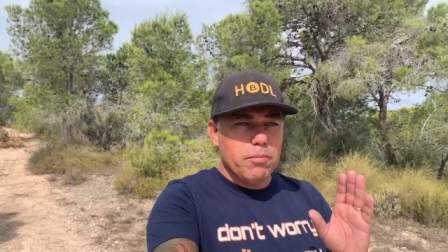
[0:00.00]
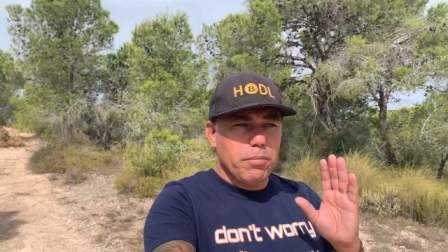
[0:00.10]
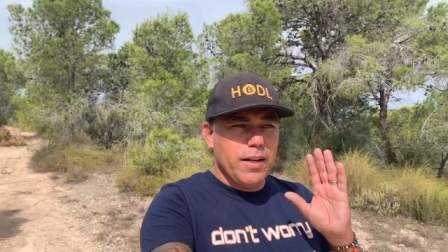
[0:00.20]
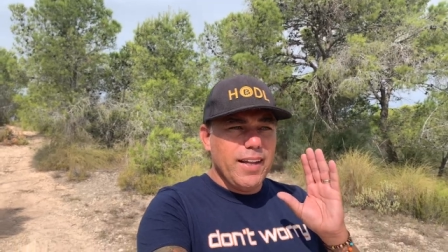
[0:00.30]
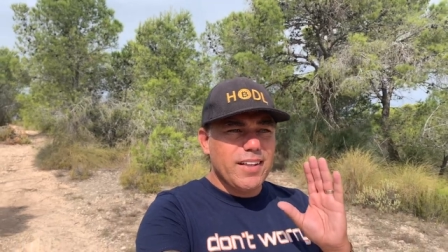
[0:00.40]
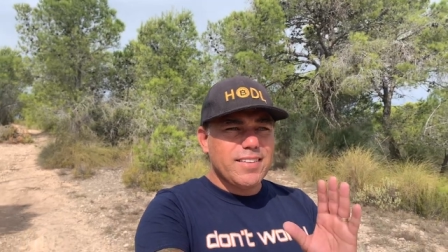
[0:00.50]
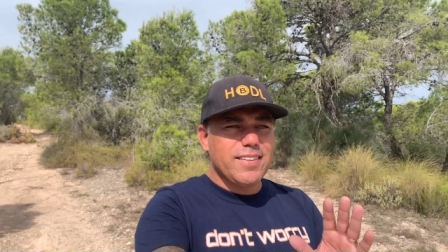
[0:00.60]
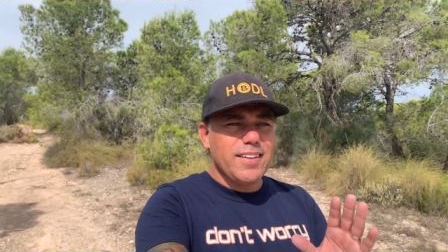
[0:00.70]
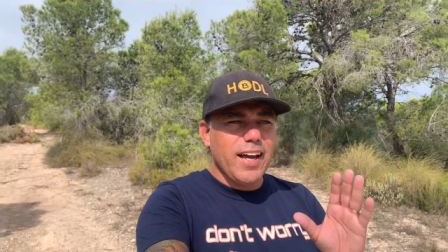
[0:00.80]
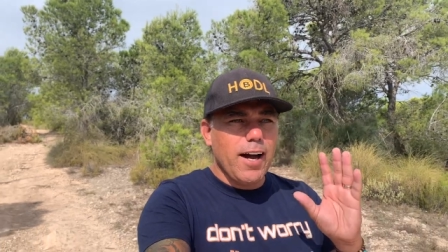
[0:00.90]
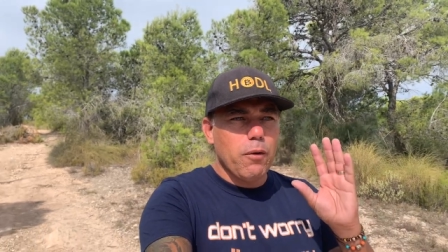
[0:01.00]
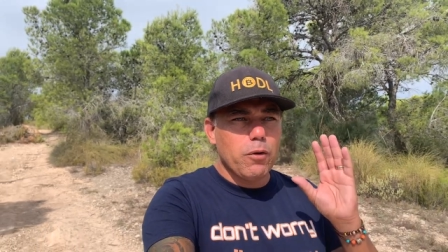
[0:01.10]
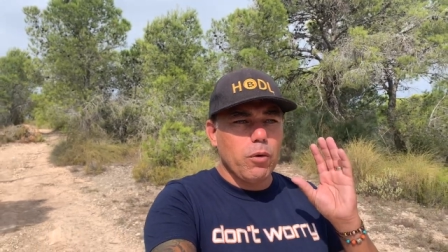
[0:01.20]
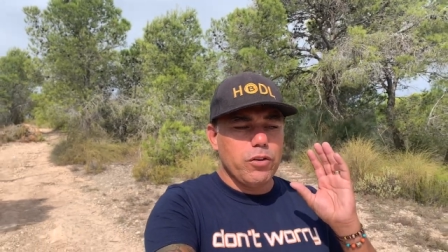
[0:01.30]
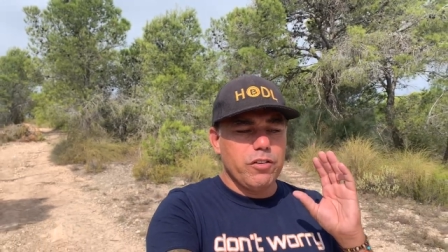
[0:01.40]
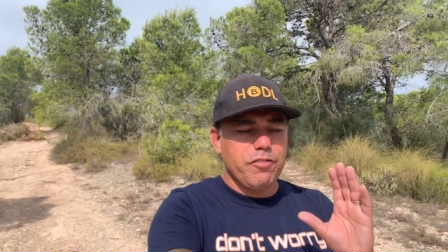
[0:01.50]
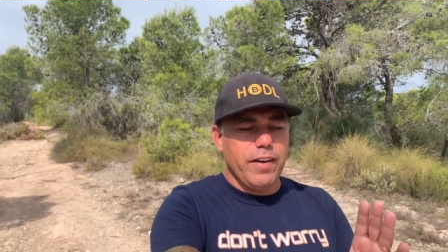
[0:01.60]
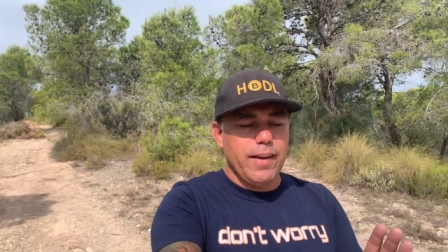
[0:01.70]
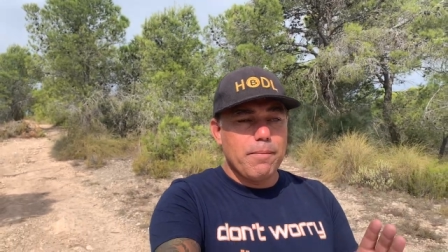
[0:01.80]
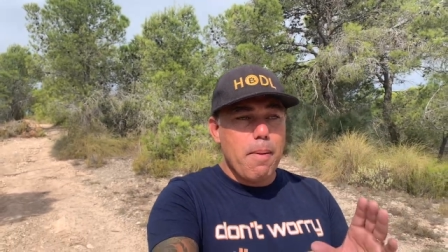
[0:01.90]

but let's see how it will develop.